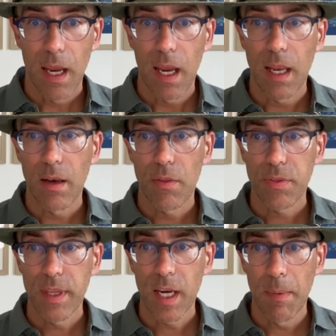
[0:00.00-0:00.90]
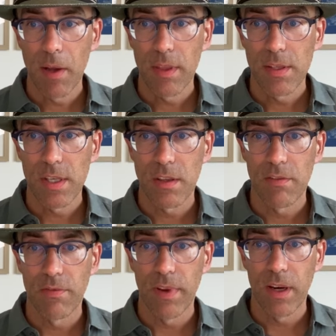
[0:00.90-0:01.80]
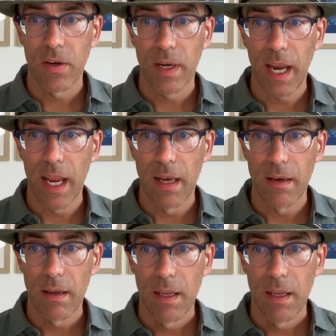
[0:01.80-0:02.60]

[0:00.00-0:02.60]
And think about this at the very end.